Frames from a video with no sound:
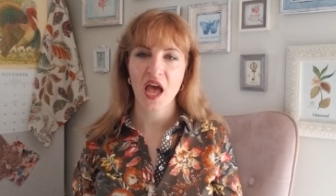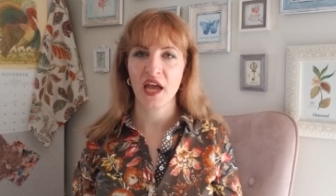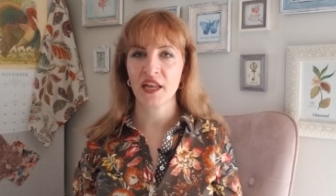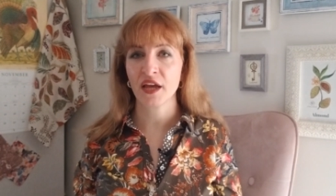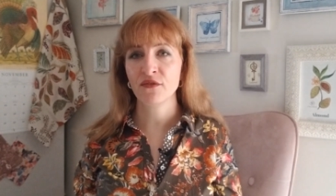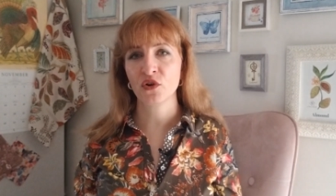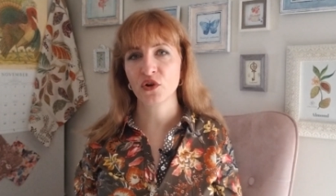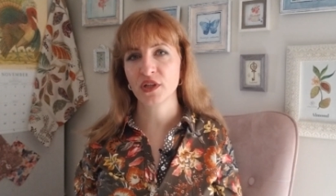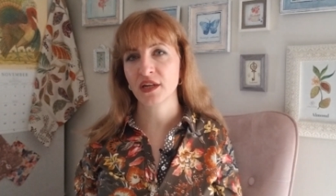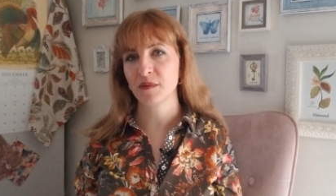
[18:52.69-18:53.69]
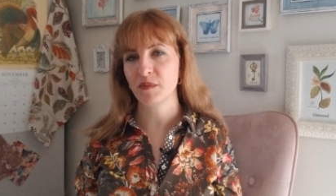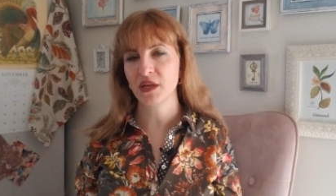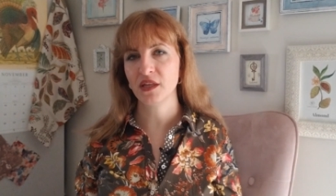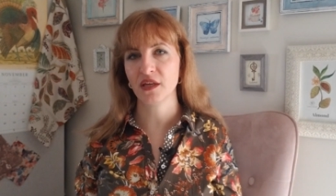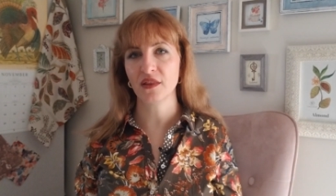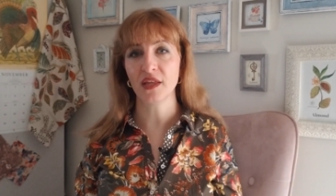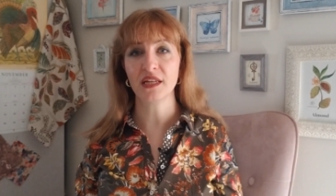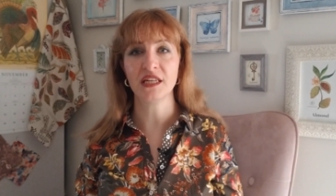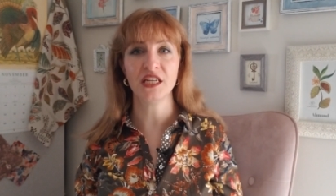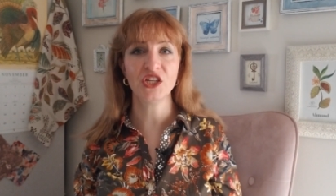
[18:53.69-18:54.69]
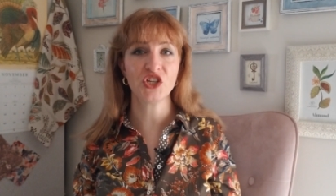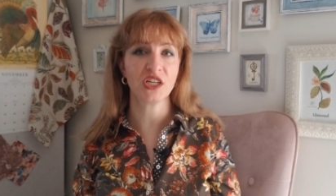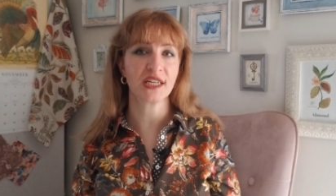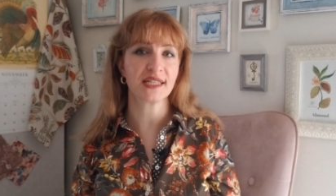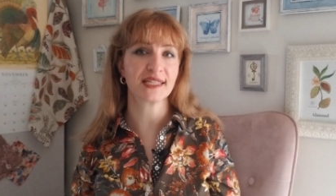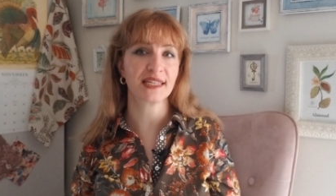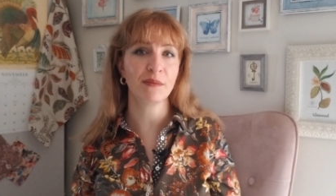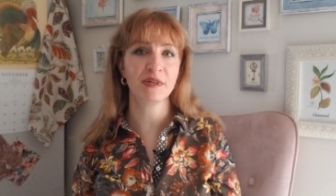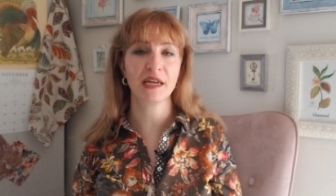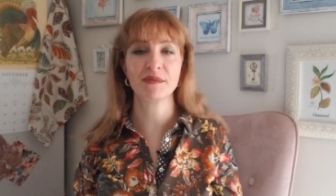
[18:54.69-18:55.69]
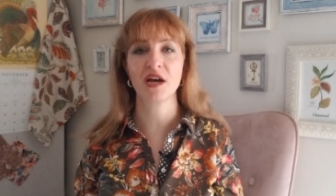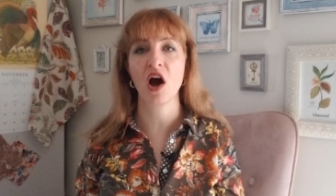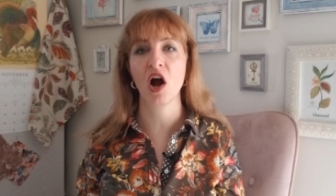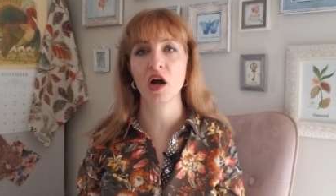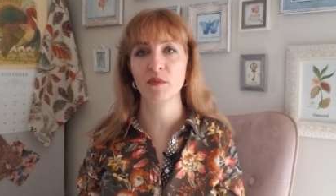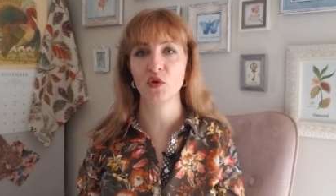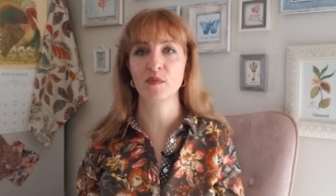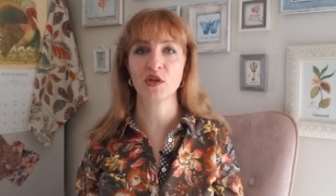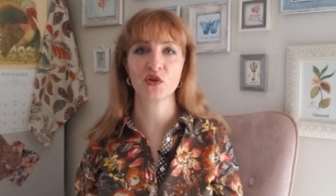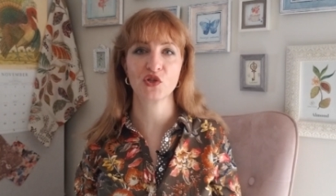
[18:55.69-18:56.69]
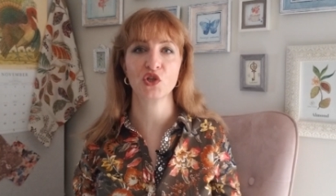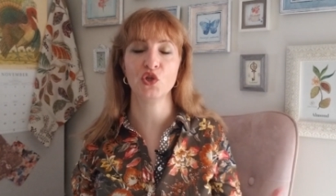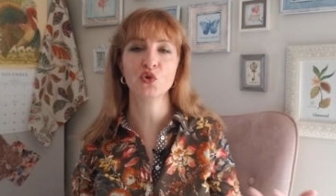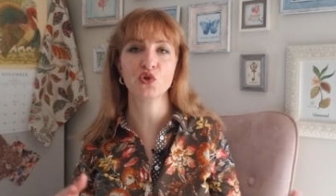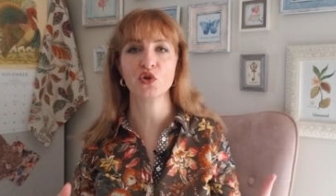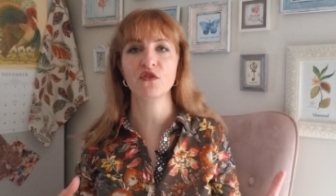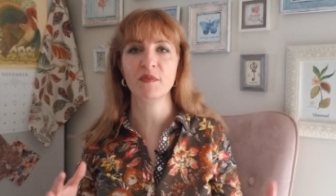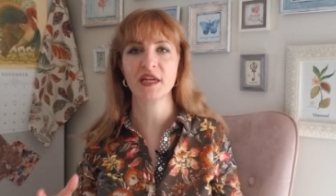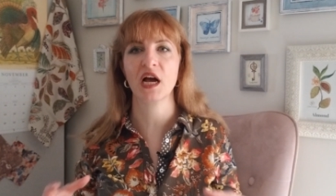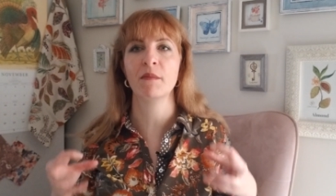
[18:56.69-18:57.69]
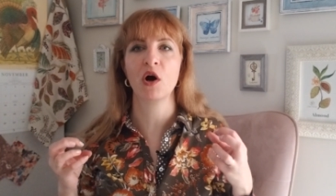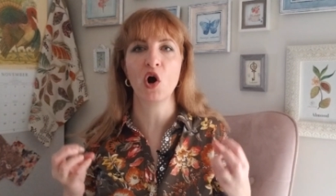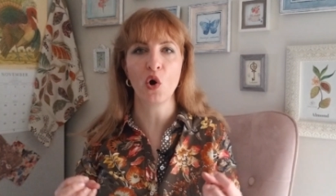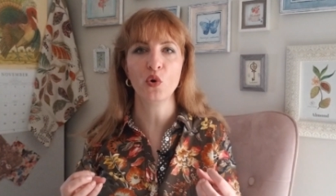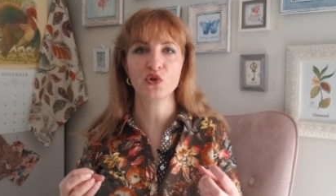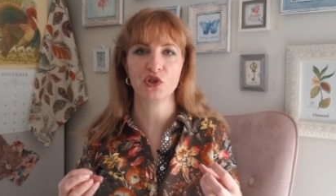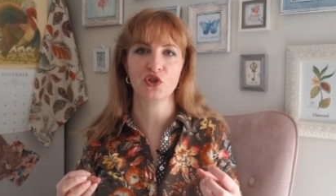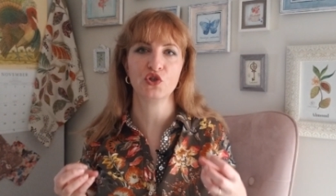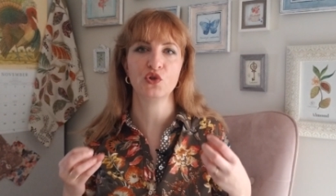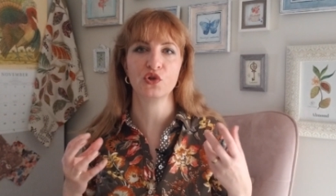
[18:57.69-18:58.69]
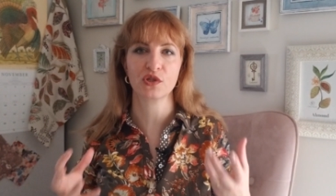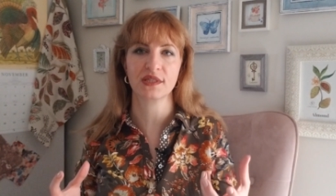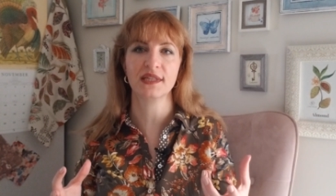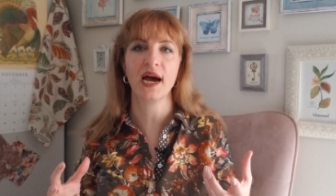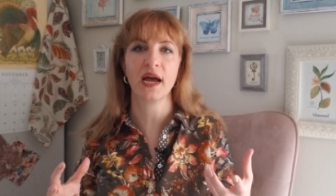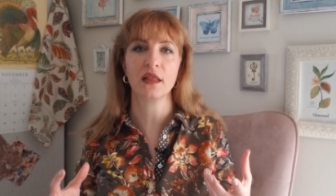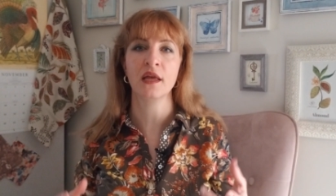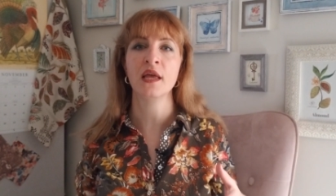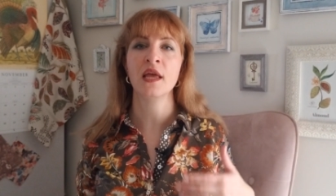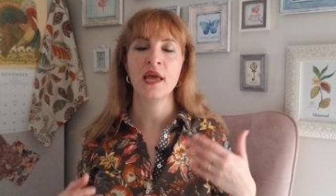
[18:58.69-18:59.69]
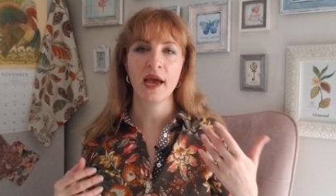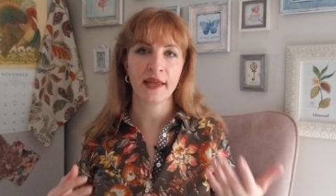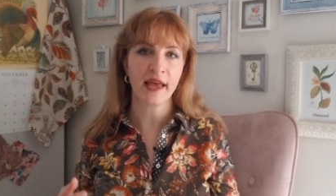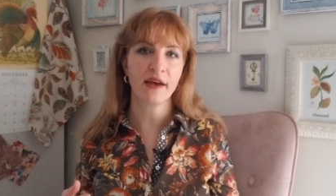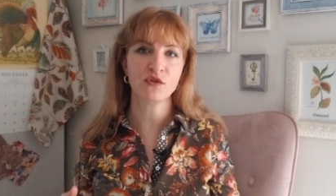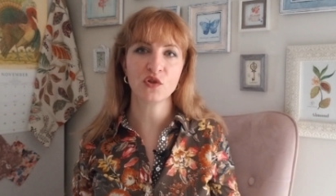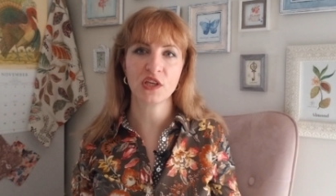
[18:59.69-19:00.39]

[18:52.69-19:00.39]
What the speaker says: and I've heard an opinion that niching can sometimes harm you because you sort of become a hostage to your style and have to